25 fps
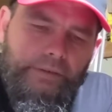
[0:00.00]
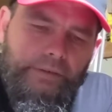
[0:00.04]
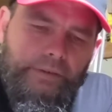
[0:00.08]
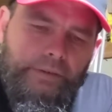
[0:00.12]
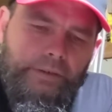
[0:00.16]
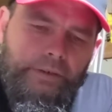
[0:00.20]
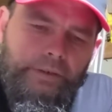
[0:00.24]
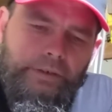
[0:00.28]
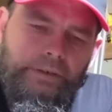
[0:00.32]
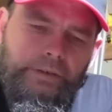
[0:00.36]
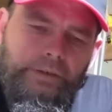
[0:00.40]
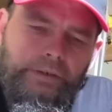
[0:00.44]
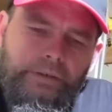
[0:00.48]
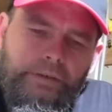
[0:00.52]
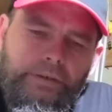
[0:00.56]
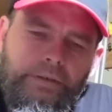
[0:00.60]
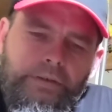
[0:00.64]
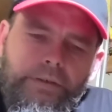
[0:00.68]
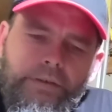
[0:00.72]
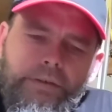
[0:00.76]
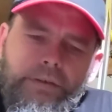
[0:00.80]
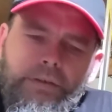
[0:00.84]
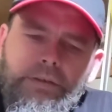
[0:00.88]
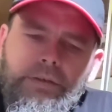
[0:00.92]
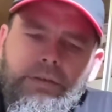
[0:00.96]
Look,
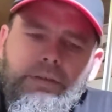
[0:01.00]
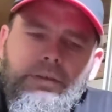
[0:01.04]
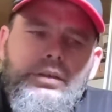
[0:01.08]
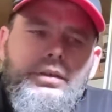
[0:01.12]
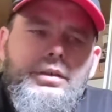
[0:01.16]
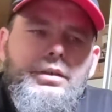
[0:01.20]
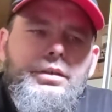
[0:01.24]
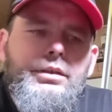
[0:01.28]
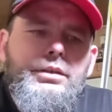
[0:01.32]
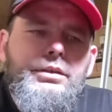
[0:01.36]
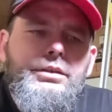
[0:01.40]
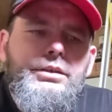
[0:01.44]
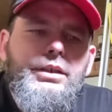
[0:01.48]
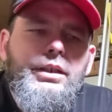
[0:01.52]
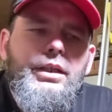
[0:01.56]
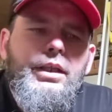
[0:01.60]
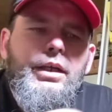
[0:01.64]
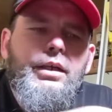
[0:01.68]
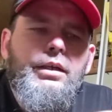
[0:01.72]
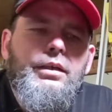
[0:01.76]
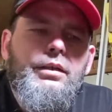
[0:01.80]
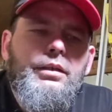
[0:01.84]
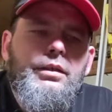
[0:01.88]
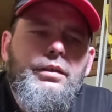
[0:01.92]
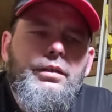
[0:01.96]
see
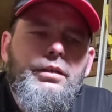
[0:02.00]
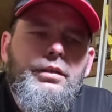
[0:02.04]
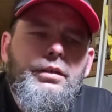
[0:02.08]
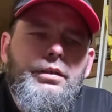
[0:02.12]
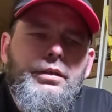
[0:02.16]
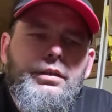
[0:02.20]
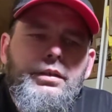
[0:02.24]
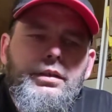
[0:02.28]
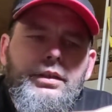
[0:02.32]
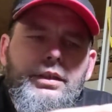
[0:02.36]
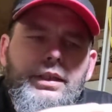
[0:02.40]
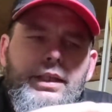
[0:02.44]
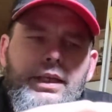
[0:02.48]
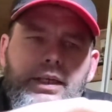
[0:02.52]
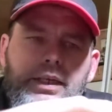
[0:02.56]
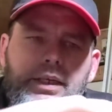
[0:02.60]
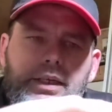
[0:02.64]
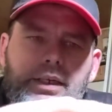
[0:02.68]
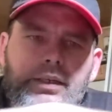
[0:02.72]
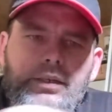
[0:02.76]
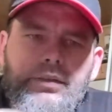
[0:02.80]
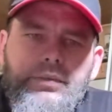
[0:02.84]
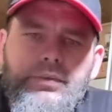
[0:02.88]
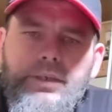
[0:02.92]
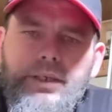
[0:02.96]
that? That
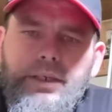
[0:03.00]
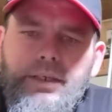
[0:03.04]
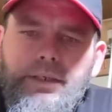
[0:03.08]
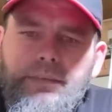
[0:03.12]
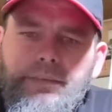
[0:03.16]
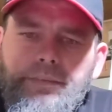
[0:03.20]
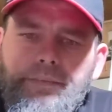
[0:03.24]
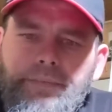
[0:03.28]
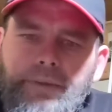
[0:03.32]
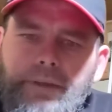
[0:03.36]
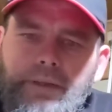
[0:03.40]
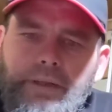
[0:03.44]
kind of thread.